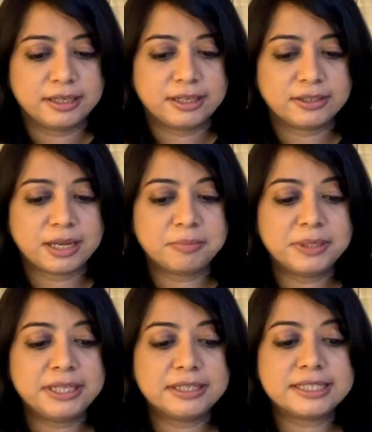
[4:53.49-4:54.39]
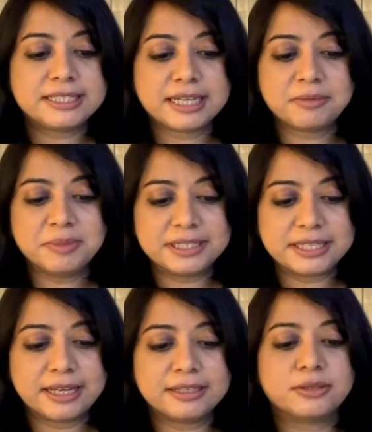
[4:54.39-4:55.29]
Now, the company in its statement
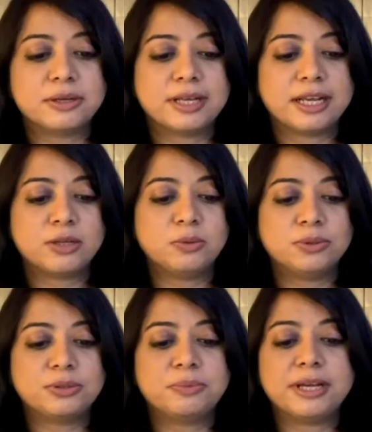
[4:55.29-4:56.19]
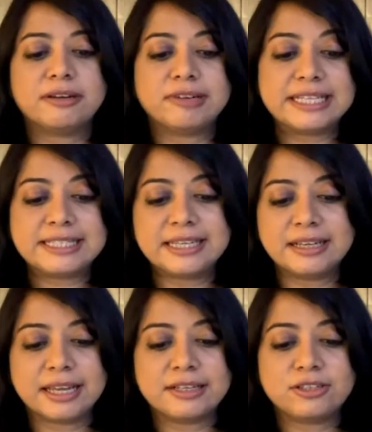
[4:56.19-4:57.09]
said, and I quote, "We are racing
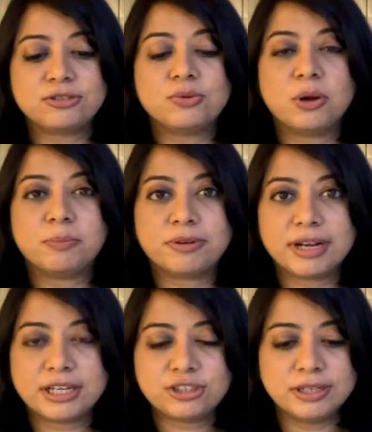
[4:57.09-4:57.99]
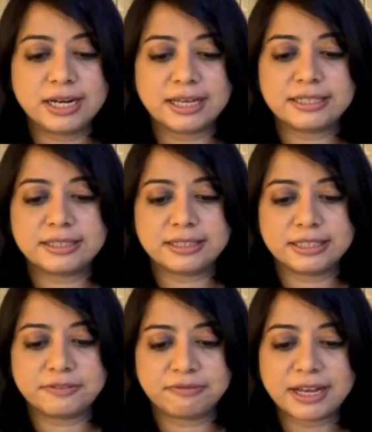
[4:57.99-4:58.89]
ahead to operationalize
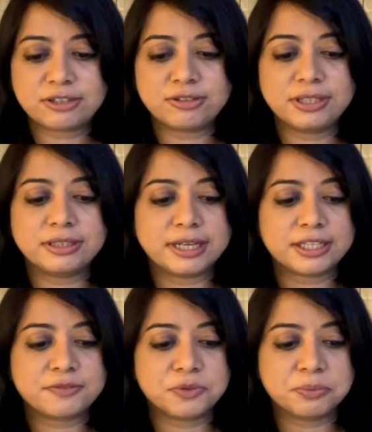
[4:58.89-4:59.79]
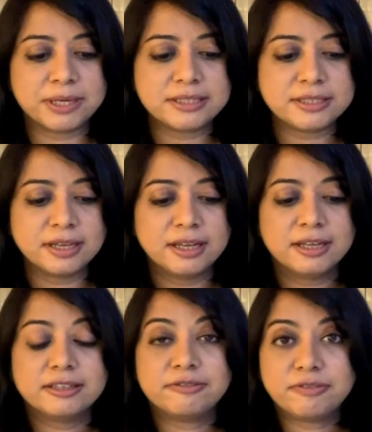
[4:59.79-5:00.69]
this factory in the next few months
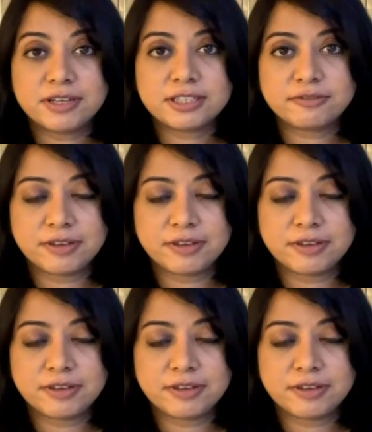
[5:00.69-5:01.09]
The first